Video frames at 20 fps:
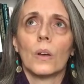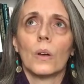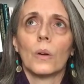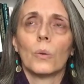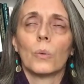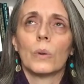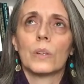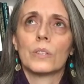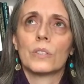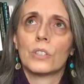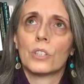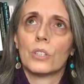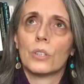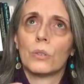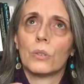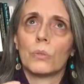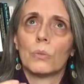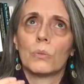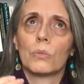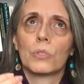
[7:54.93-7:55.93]
was
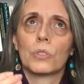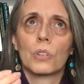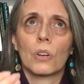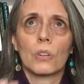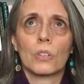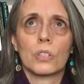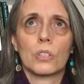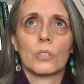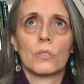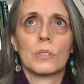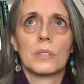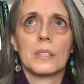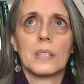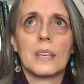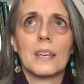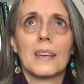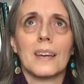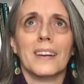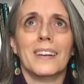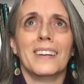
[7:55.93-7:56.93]
to start to
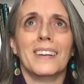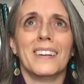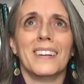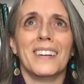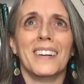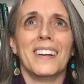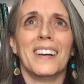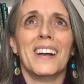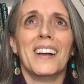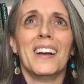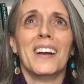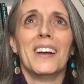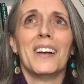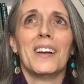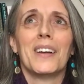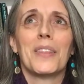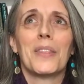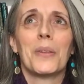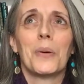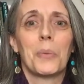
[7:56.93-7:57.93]
see
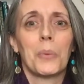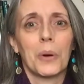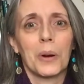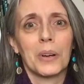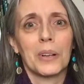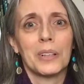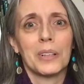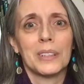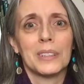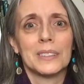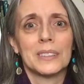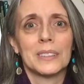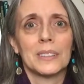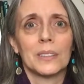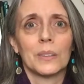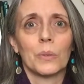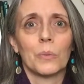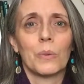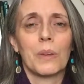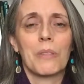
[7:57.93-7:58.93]
the world
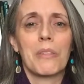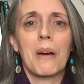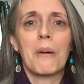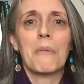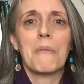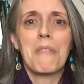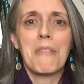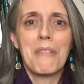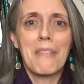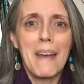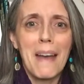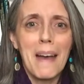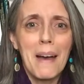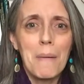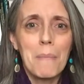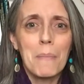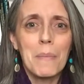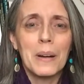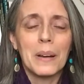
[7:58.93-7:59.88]
without them.